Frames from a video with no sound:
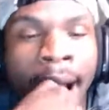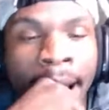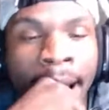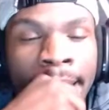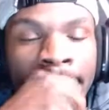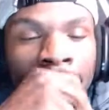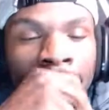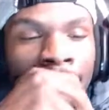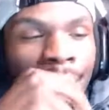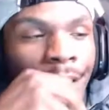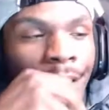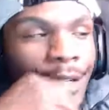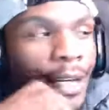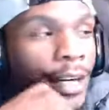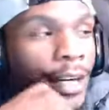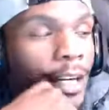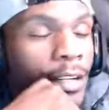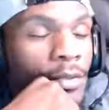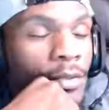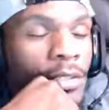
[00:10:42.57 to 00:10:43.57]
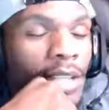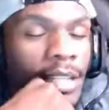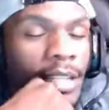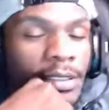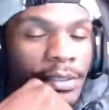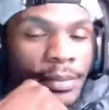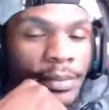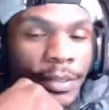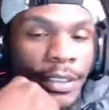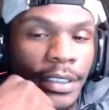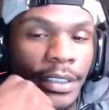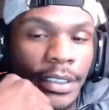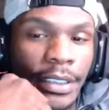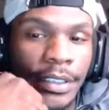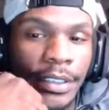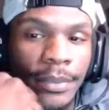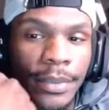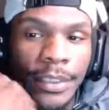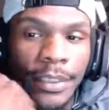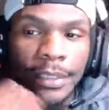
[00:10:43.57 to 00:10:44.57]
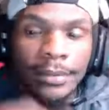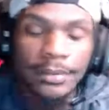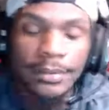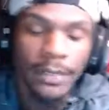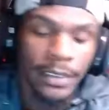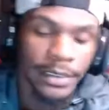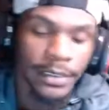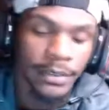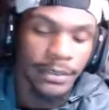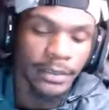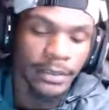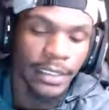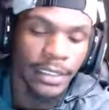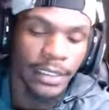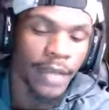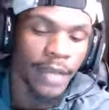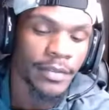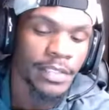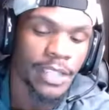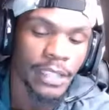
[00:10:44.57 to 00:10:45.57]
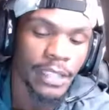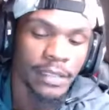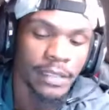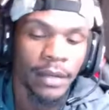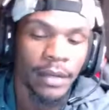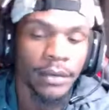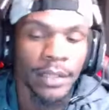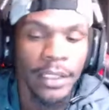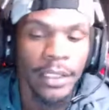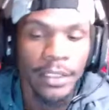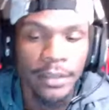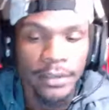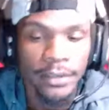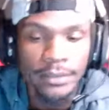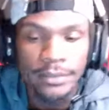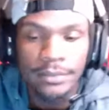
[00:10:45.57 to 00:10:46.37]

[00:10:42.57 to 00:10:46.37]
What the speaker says: Yeah, I heard it was actually pretty good, but I haven't checked that one out.